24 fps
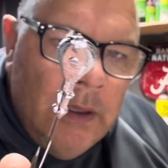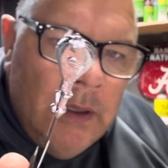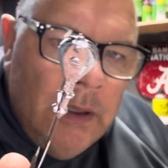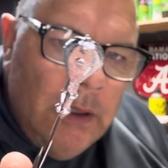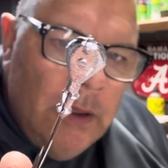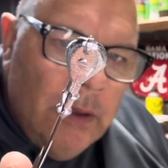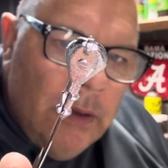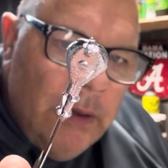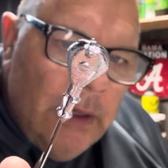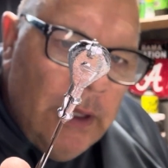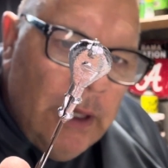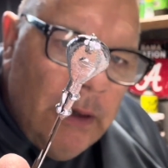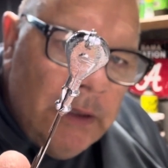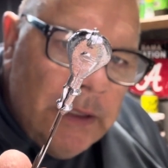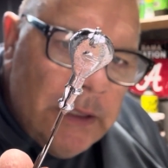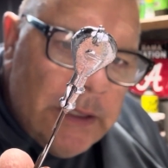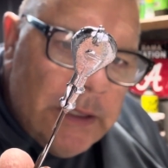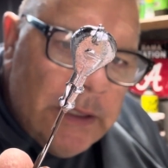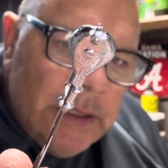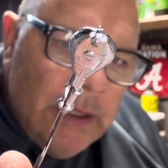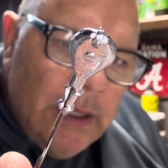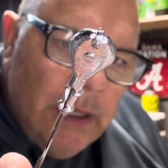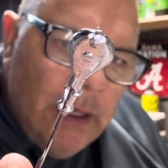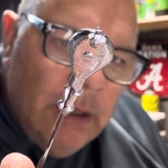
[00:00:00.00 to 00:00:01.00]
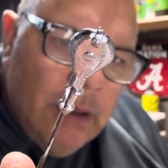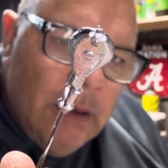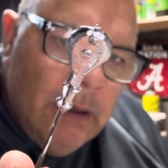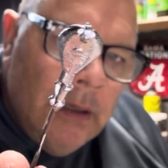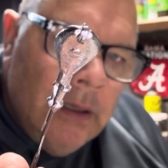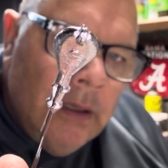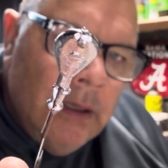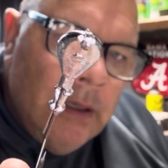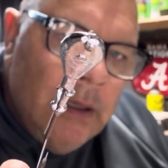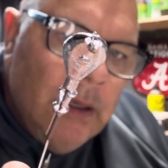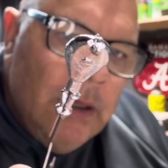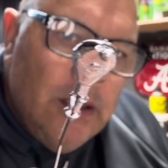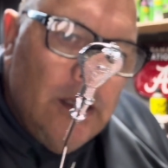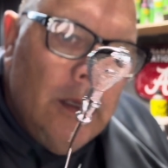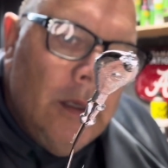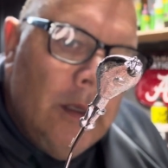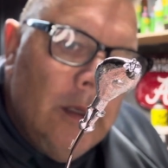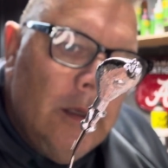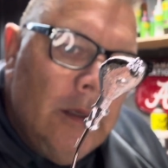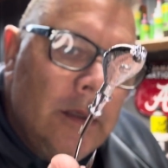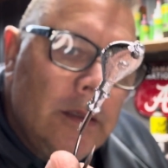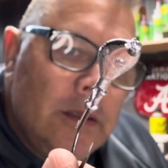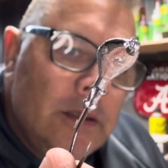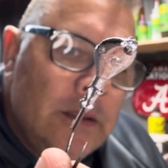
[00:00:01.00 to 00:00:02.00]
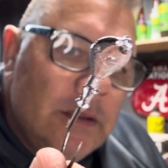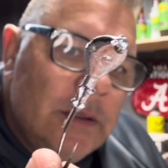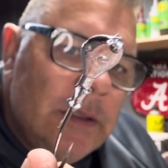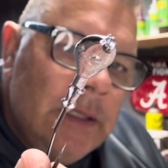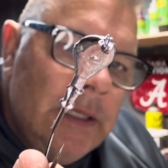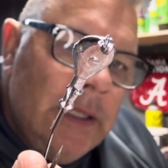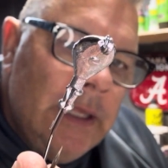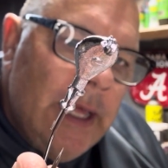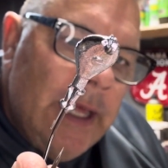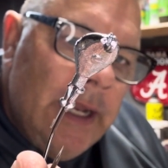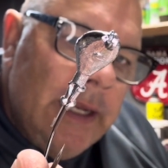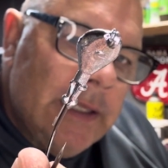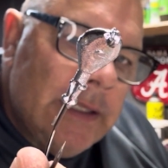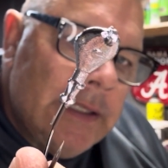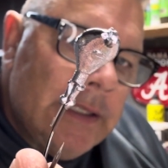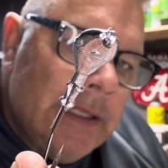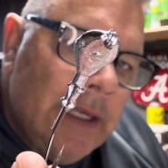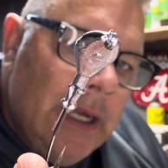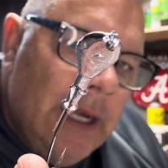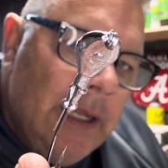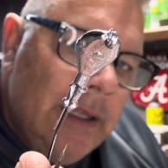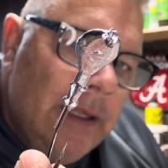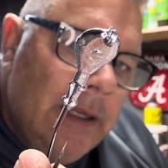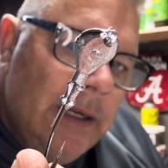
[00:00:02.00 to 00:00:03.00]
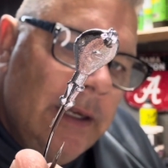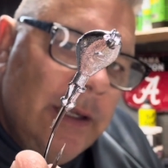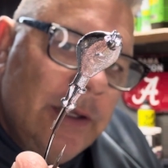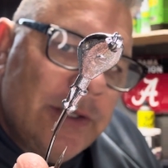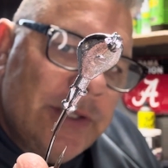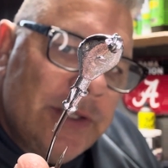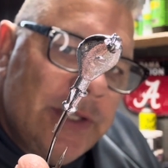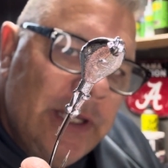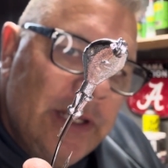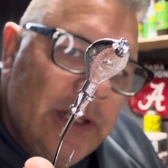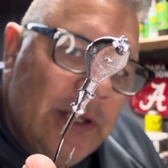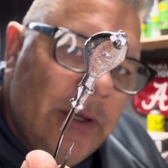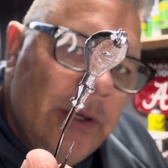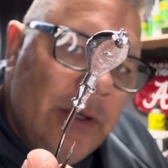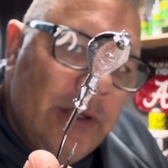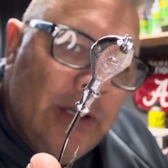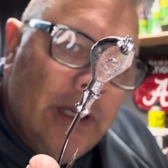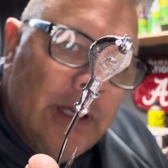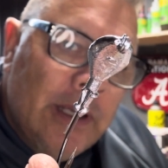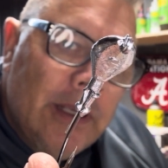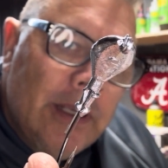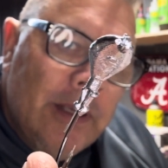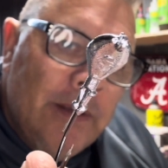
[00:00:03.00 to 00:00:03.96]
You'll notice there, see that inside there? You can see the hook.